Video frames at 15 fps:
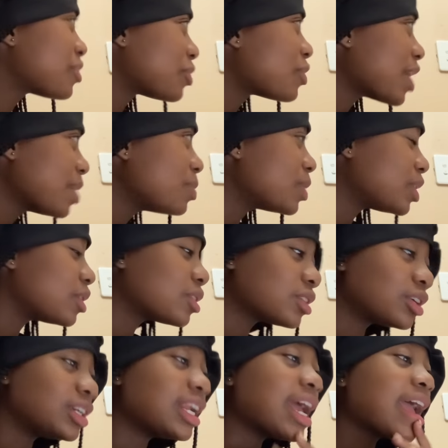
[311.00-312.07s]
red would look
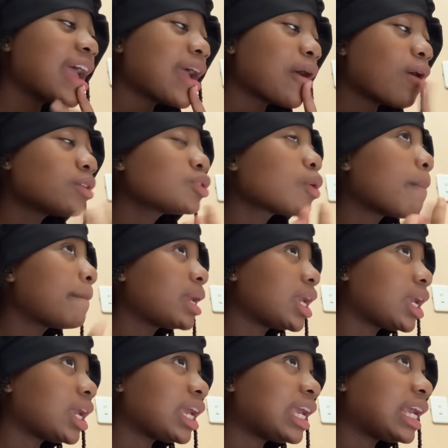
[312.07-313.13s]
good. Also
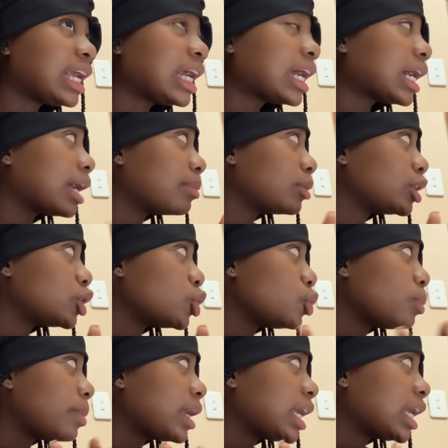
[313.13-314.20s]
pink. I'm gonna do
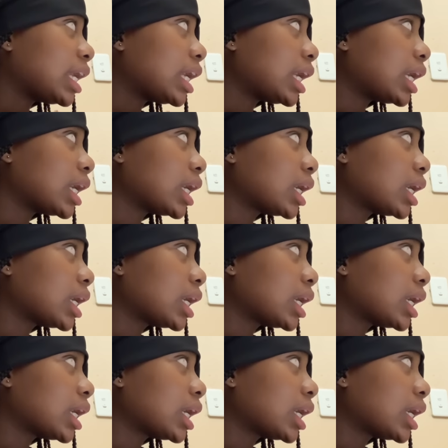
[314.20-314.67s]
pink.